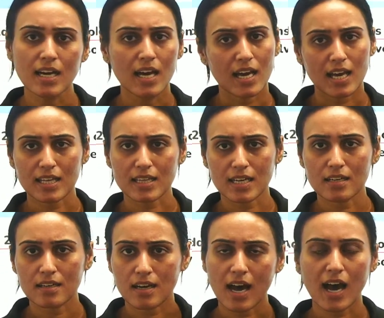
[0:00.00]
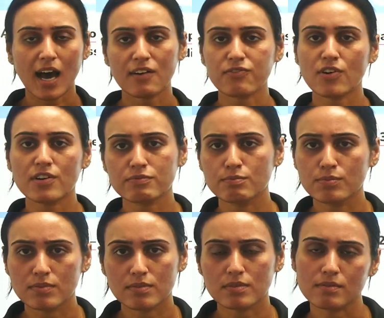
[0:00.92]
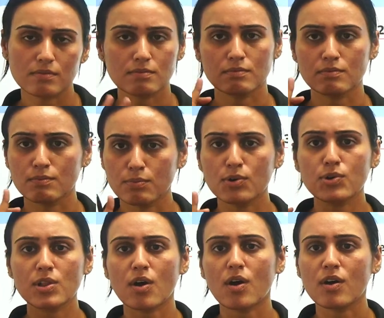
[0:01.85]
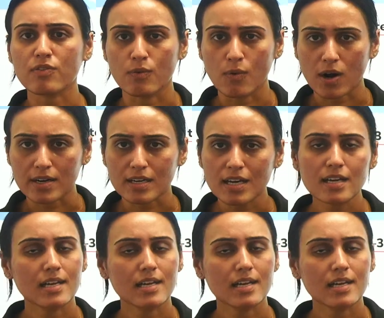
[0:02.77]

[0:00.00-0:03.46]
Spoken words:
in a half of bowl of water,